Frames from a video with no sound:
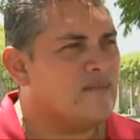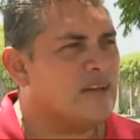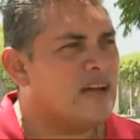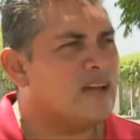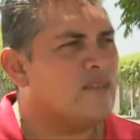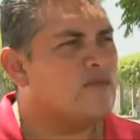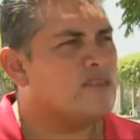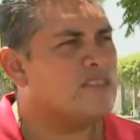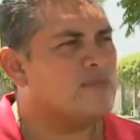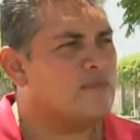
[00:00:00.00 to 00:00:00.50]
I've
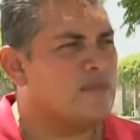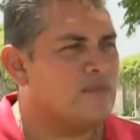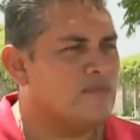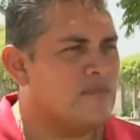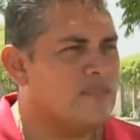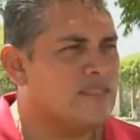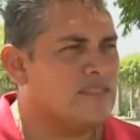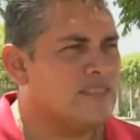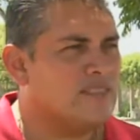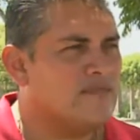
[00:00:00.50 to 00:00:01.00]
always been
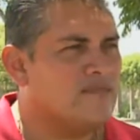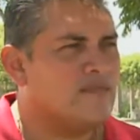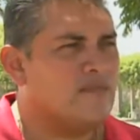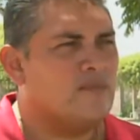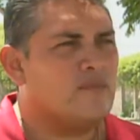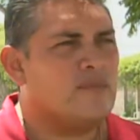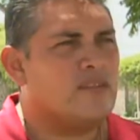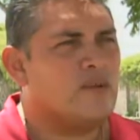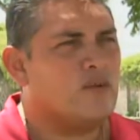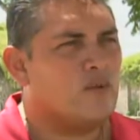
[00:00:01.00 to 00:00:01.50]
busy
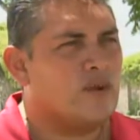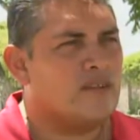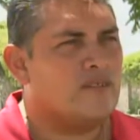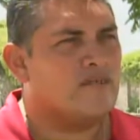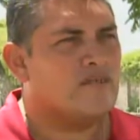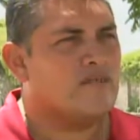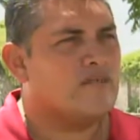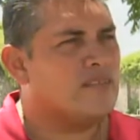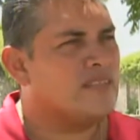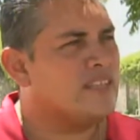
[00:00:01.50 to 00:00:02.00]
from day one.
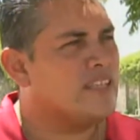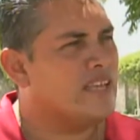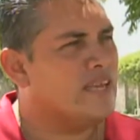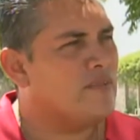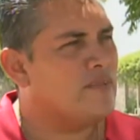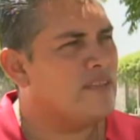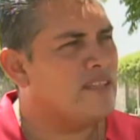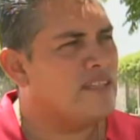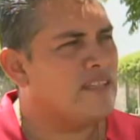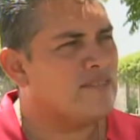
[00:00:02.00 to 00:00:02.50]
From the day I
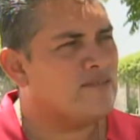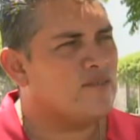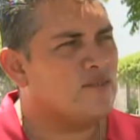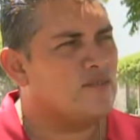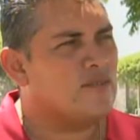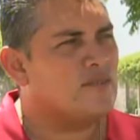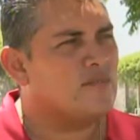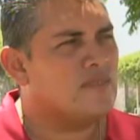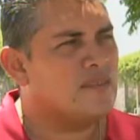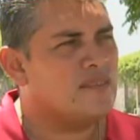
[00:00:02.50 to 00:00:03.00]
made that
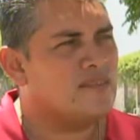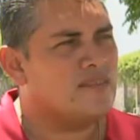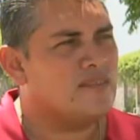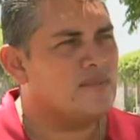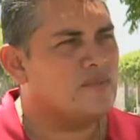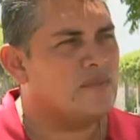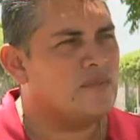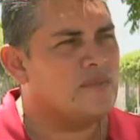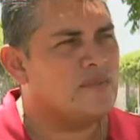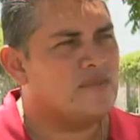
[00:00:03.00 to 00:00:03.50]
commitment to
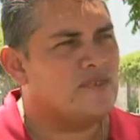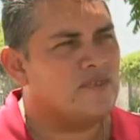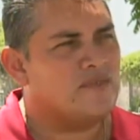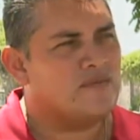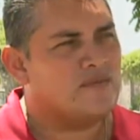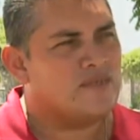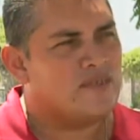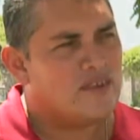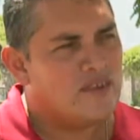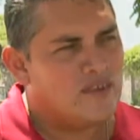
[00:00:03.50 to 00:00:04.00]
the people
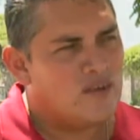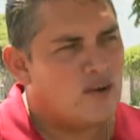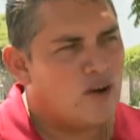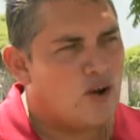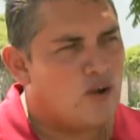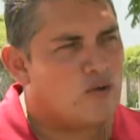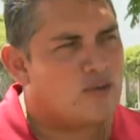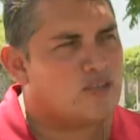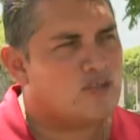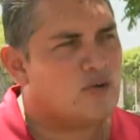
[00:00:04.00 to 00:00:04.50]
of
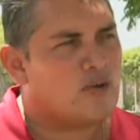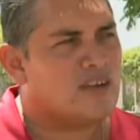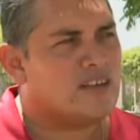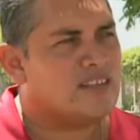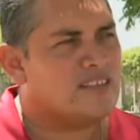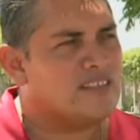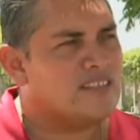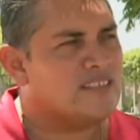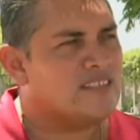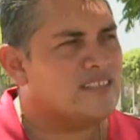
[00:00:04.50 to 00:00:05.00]
Orange
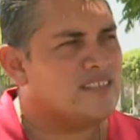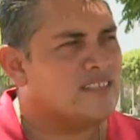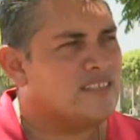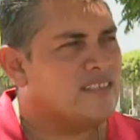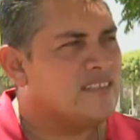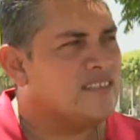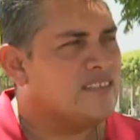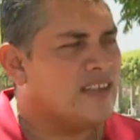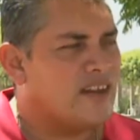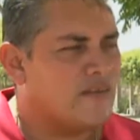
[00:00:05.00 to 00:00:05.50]
Walk East,
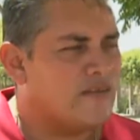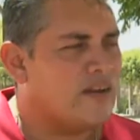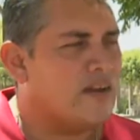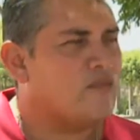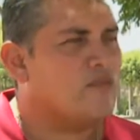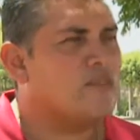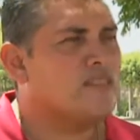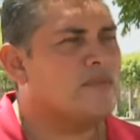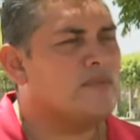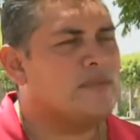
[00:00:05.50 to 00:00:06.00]
I've
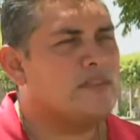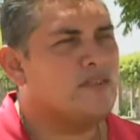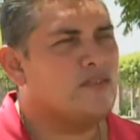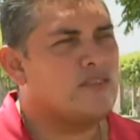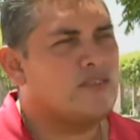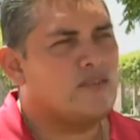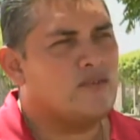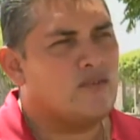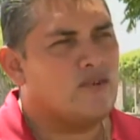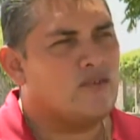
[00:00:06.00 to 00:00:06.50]
always been
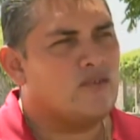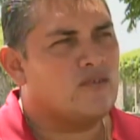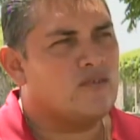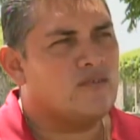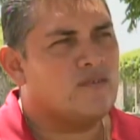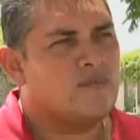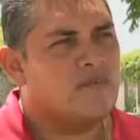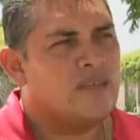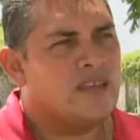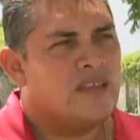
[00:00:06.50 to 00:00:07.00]
on the ground.
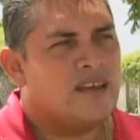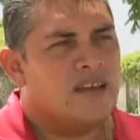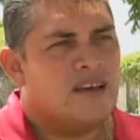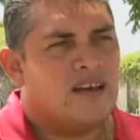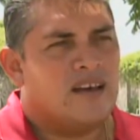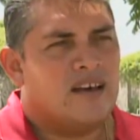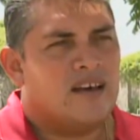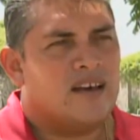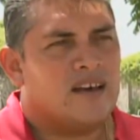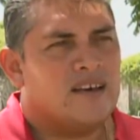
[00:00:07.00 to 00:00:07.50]

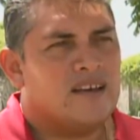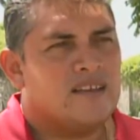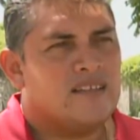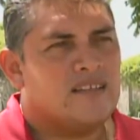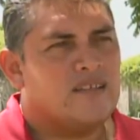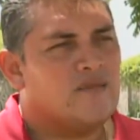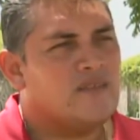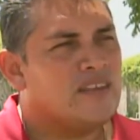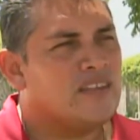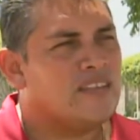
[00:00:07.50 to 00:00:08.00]
Uh,
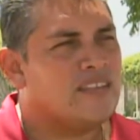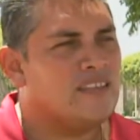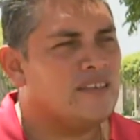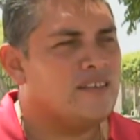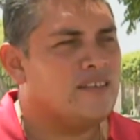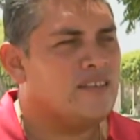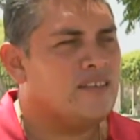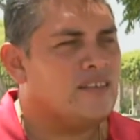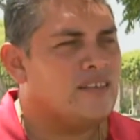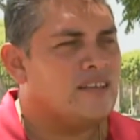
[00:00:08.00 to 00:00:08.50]

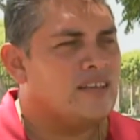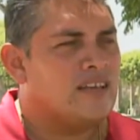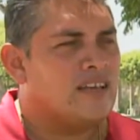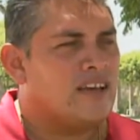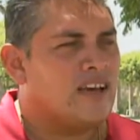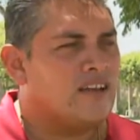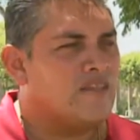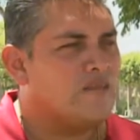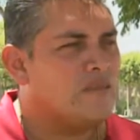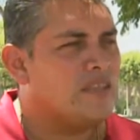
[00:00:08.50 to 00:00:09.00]
definitely,
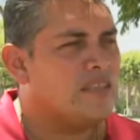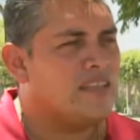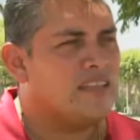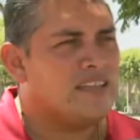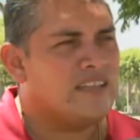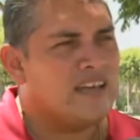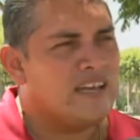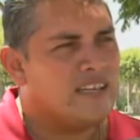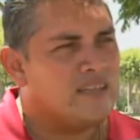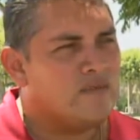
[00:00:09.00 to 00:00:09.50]
I've been
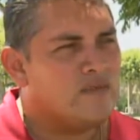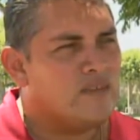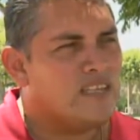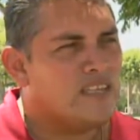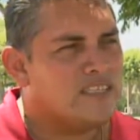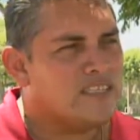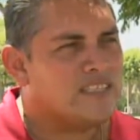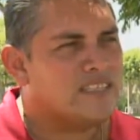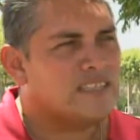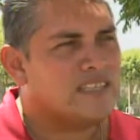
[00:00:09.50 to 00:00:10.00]
in all the
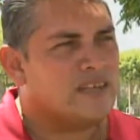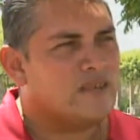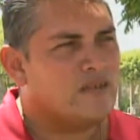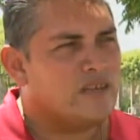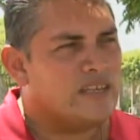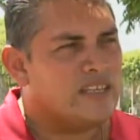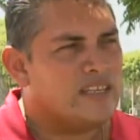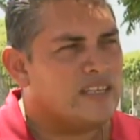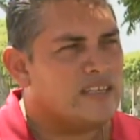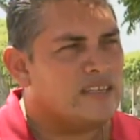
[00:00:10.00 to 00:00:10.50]
villages
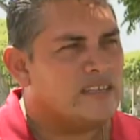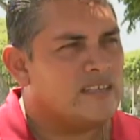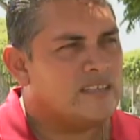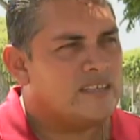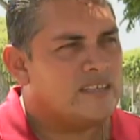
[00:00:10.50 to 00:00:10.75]
already.